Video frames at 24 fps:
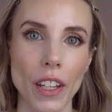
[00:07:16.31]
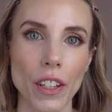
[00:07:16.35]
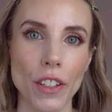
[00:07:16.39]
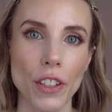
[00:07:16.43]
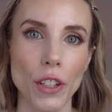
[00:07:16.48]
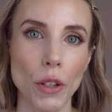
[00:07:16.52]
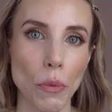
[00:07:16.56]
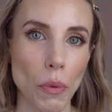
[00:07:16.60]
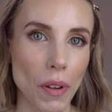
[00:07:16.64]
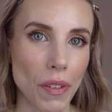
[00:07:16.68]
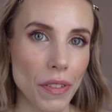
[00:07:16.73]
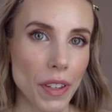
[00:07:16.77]

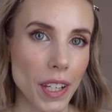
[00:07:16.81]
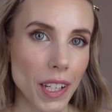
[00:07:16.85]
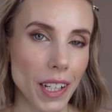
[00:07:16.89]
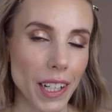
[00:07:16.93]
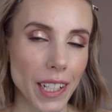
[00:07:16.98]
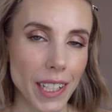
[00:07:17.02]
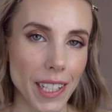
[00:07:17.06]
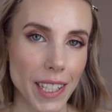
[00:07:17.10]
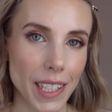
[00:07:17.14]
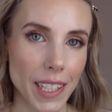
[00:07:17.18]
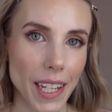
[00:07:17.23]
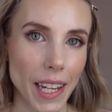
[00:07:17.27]
So one thing
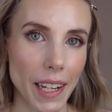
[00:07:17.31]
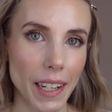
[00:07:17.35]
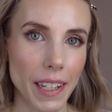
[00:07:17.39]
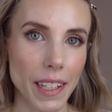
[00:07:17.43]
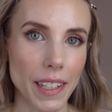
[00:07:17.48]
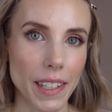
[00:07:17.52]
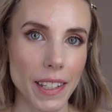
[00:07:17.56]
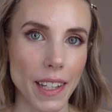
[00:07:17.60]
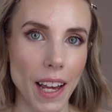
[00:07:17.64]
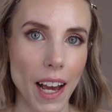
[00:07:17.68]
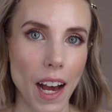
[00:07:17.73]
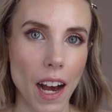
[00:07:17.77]
I'd say
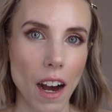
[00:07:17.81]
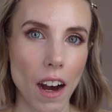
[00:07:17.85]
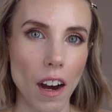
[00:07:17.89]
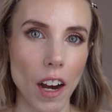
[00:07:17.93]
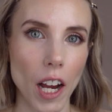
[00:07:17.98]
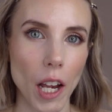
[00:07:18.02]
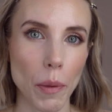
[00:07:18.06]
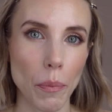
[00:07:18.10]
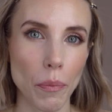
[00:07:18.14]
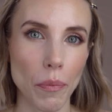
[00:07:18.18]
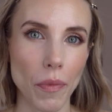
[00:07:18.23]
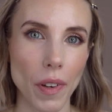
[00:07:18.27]
is that
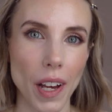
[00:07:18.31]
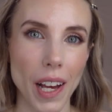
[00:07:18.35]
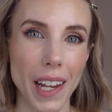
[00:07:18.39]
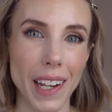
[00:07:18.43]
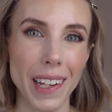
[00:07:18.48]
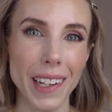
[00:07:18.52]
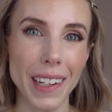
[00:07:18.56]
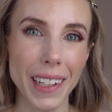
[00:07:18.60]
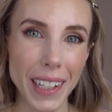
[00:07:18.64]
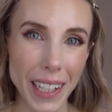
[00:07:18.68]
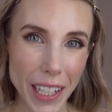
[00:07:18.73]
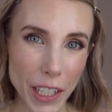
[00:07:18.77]
I'm a
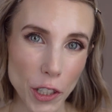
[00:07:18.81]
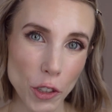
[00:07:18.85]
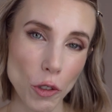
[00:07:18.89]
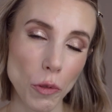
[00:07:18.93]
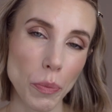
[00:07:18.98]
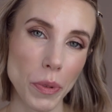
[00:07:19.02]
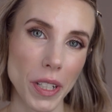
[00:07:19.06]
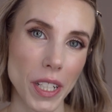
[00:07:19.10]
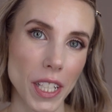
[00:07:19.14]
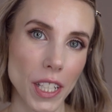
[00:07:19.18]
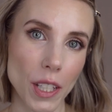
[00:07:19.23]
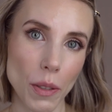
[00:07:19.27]

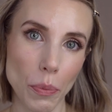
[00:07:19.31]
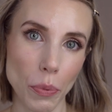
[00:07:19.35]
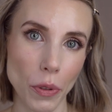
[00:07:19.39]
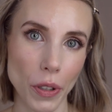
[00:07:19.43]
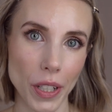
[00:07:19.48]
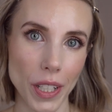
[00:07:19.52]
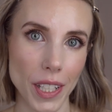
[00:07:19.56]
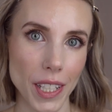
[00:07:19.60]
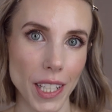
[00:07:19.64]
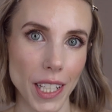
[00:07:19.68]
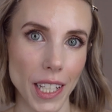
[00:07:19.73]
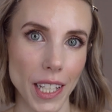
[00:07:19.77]
little bit
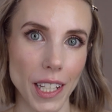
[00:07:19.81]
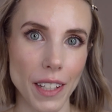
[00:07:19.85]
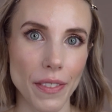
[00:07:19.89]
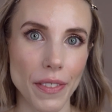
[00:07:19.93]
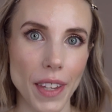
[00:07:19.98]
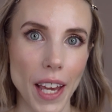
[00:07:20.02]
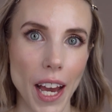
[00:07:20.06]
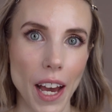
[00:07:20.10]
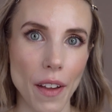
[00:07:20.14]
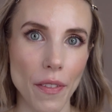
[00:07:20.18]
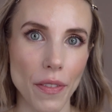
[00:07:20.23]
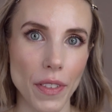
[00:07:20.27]
disappointed
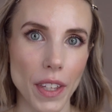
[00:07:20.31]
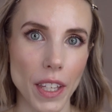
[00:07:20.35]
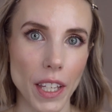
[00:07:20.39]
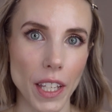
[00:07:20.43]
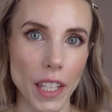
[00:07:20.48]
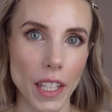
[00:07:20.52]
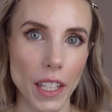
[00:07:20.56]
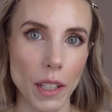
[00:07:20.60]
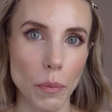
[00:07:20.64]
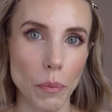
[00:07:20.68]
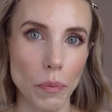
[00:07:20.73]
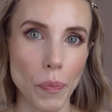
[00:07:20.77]
that
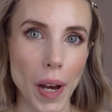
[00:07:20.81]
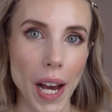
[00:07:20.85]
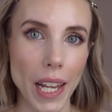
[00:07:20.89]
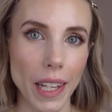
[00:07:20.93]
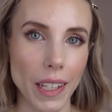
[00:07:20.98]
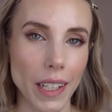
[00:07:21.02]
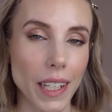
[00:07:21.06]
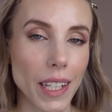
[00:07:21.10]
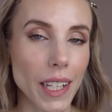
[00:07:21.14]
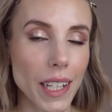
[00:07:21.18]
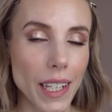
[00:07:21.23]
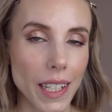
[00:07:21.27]
the
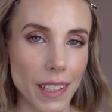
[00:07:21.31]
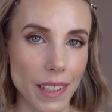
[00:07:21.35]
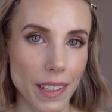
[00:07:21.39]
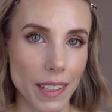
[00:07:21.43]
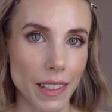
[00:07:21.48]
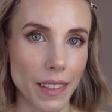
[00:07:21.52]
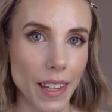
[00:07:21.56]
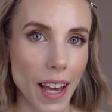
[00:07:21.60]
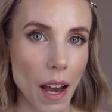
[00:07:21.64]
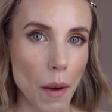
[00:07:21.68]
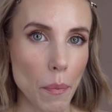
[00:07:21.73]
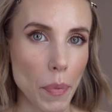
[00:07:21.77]
palette
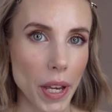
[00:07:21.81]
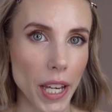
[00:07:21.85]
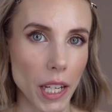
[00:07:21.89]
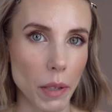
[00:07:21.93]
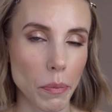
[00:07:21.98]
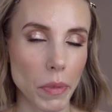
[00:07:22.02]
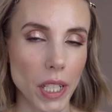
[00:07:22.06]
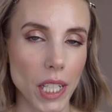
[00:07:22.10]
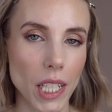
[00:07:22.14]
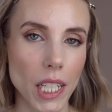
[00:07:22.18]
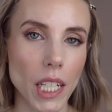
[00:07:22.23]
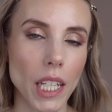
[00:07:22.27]
isn't that
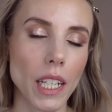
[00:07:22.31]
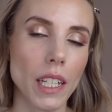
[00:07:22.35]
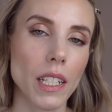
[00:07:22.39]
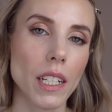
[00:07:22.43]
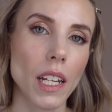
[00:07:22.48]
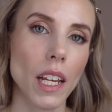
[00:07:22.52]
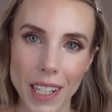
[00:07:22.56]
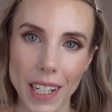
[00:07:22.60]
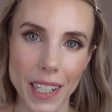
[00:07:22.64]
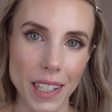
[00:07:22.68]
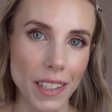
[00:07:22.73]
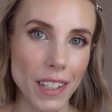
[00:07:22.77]

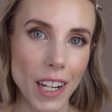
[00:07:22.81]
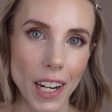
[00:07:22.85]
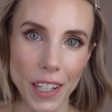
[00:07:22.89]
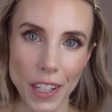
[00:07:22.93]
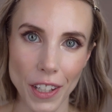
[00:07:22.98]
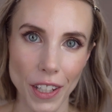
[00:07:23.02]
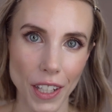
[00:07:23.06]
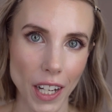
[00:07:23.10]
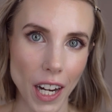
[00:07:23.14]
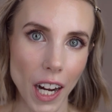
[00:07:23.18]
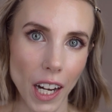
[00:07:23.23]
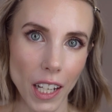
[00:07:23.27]
pigmented. Like none
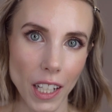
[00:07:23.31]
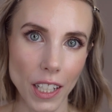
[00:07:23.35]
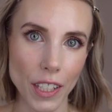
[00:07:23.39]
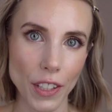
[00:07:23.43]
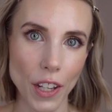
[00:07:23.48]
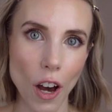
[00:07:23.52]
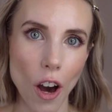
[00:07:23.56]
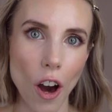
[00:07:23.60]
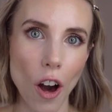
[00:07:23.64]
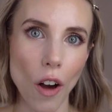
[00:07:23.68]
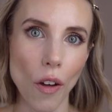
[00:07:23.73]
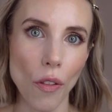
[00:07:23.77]
of the colours
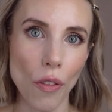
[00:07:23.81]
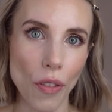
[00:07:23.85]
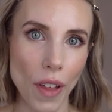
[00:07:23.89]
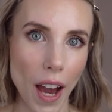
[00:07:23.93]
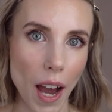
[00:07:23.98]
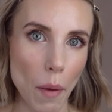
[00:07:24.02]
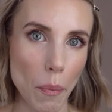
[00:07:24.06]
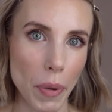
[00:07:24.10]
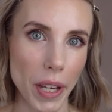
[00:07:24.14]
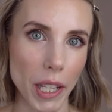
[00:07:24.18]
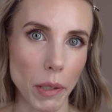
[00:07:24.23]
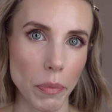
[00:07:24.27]
are
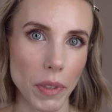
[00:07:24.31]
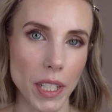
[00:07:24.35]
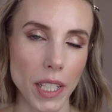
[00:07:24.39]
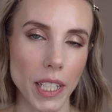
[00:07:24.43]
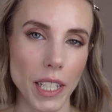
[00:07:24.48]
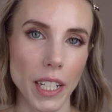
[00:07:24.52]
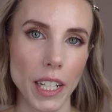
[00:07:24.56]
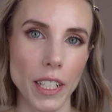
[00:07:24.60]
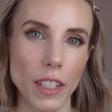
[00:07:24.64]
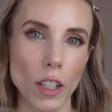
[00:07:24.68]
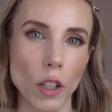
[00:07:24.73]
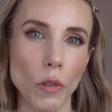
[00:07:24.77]
that
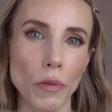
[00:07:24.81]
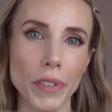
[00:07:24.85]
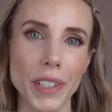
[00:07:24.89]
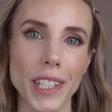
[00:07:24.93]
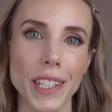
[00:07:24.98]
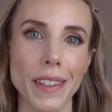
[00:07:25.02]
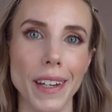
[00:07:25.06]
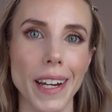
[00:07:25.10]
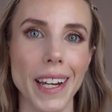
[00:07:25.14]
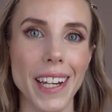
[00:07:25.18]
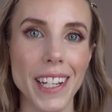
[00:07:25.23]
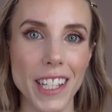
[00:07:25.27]
pigmented. And
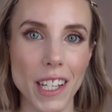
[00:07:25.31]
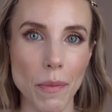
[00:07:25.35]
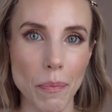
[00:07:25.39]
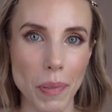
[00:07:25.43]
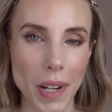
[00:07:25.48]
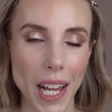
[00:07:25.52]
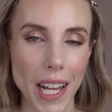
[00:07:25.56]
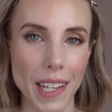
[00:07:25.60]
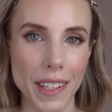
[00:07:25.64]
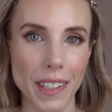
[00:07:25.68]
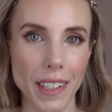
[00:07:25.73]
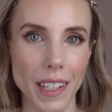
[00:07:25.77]
obviously that is a
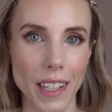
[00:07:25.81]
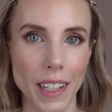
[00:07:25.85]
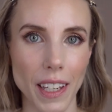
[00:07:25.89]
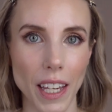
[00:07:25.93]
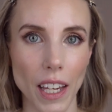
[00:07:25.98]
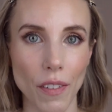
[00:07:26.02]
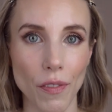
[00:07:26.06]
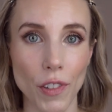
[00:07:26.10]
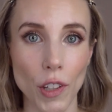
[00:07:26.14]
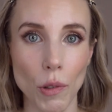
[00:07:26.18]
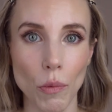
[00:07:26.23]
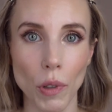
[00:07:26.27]
blessing
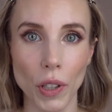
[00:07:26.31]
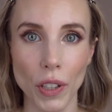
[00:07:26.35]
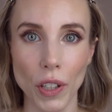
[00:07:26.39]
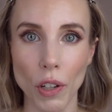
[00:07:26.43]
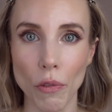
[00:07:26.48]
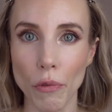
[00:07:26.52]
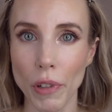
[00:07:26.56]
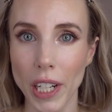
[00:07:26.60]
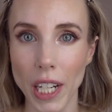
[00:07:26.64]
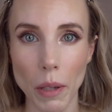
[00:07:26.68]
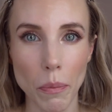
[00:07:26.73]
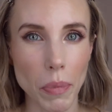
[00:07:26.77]
if you want
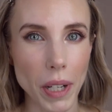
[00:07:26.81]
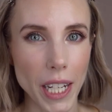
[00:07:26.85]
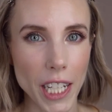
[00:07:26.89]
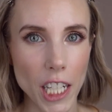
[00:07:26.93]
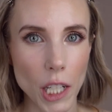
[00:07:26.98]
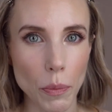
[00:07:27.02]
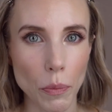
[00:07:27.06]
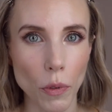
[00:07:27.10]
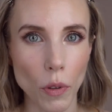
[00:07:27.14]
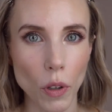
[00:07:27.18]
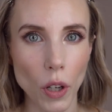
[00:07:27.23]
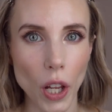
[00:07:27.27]
a really
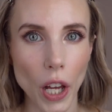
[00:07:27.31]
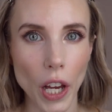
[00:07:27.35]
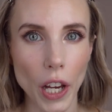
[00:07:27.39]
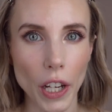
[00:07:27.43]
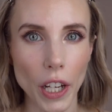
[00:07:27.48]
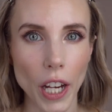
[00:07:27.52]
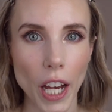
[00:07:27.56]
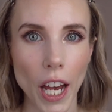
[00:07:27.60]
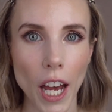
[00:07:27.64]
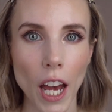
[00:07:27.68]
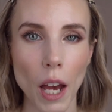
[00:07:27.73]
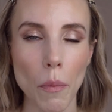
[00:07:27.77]
blendable
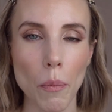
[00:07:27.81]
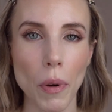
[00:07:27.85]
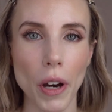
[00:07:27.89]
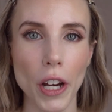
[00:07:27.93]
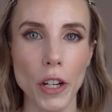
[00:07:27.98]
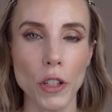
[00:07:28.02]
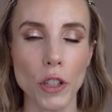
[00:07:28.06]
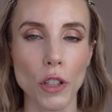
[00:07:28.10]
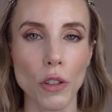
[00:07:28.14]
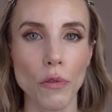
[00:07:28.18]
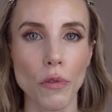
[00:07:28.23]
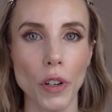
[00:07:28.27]
look, but
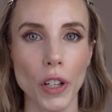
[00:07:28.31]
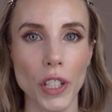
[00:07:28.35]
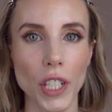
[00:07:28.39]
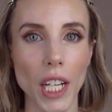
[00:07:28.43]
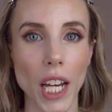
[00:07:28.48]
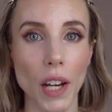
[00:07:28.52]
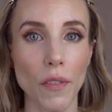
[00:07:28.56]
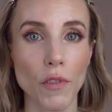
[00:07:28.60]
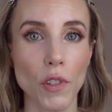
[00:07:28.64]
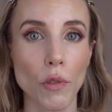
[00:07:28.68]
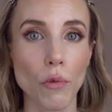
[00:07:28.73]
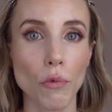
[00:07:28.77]
I do find
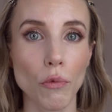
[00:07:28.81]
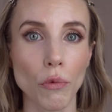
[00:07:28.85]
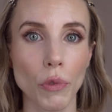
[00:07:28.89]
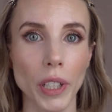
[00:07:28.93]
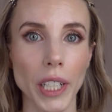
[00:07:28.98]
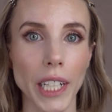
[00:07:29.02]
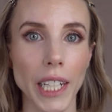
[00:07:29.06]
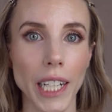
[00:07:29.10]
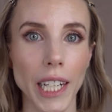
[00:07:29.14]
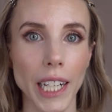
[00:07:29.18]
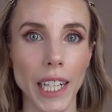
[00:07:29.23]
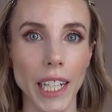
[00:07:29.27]
you have to
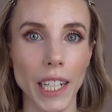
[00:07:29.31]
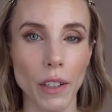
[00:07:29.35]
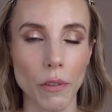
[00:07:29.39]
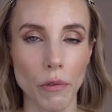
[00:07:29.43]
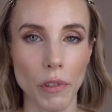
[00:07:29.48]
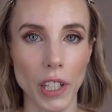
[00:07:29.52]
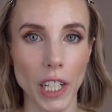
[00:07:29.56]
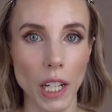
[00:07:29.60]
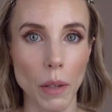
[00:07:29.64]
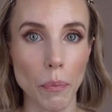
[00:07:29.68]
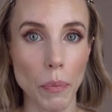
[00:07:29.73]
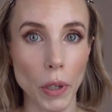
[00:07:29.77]
really,
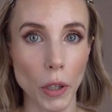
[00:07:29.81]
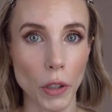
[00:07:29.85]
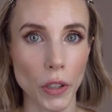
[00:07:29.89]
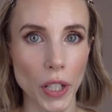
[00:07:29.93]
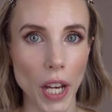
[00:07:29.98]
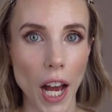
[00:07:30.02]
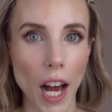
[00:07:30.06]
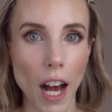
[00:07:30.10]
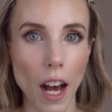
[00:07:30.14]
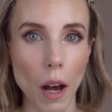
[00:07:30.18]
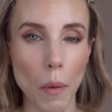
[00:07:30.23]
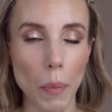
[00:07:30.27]
really build
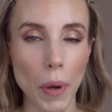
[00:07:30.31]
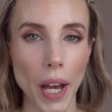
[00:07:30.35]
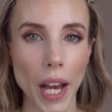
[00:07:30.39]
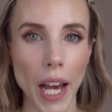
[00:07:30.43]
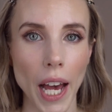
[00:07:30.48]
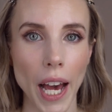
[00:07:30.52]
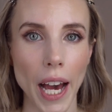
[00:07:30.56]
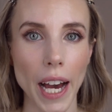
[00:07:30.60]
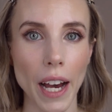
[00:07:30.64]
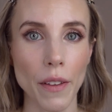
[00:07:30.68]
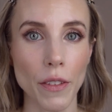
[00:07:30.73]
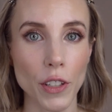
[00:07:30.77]
it up.
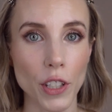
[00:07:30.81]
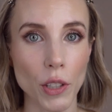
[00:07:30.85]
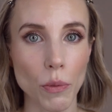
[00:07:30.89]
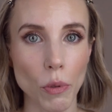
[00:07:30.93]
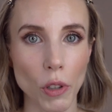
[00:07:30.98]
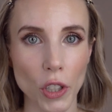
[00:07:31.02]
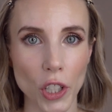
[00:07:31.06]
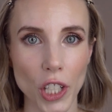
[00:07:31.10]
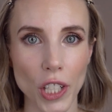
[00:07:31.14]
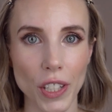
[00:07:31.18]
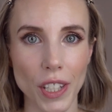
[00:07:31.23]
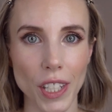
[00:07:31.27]
And the
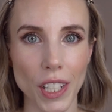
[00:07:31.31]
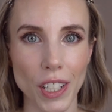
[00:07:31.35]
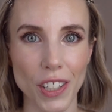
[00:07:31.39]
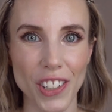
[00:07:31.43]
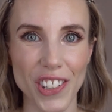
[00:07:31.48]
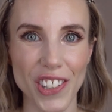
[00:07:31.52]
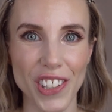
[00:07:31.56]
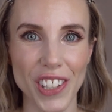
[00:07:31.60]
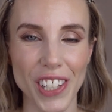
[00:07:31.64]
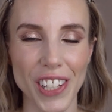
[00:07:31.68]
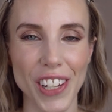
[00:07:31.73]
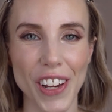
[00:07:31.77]
swatches that you
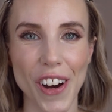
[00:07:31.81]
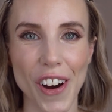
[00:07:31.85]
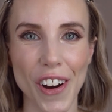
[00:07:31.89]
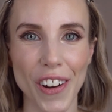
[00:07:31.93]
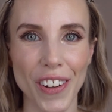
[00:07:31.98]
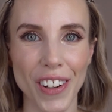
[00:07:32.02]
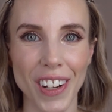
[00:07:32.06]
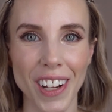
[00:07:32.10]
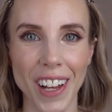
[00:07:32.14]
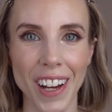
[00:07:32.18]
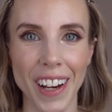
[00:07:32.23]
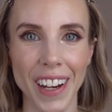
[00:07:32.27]
see
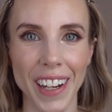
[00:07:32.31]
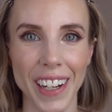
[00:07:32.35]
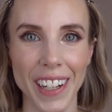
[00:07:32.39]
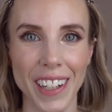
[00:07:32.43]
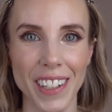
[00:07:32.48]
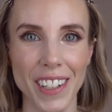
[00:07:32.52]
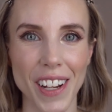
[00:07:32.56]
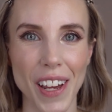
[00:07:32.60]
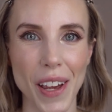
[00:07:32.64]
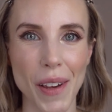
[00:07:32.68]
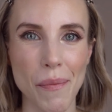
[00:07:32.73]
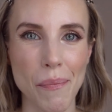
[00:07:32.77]

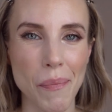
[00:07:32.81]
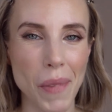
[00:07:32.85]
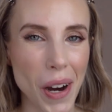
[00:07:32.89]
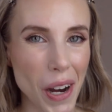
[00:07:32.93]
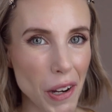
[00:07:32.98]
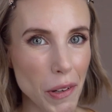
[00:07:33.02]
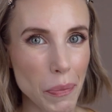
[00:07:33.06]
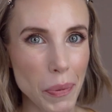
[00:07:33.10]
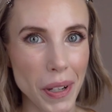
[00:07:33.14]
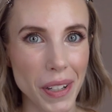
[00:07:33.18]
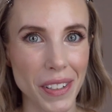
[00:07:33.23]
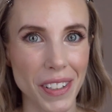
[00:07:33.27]
online, in
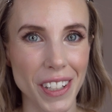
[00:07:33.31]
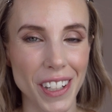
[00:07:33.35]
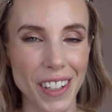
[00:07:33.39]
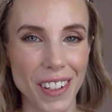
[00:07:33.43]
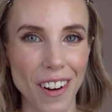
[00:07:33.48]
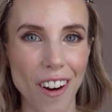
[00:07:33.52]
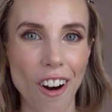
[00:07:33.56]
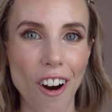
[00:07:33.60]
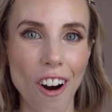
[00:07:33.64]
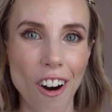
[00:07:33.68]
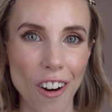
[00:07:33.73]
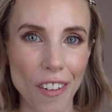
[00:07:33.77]
my
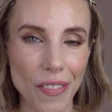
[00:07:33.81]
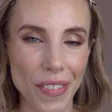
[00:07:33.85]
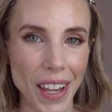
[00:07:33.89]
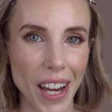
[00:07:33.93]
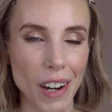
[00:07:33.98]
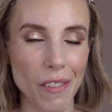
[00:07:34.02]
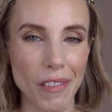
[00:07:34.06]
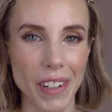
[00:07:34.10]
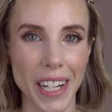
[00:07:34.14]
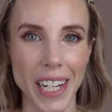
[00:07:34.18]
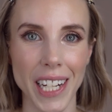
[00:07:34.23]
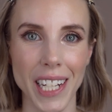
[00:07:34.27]
opinion, aren't
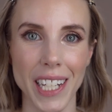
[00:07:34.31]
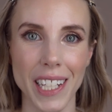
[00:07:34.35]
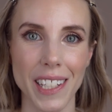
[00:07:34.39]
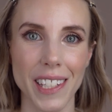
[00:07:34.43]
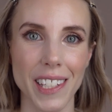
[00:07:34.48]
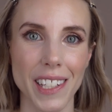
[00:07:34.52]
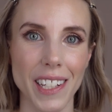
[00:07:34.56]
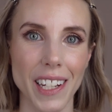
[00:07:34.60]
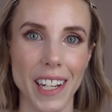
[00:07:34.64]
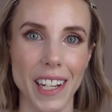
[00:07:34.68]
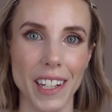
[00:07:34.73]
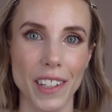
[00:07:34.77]
that
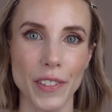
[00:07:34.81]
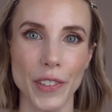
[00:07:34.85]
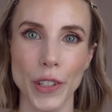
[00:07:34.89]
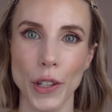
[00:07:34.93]
realistic.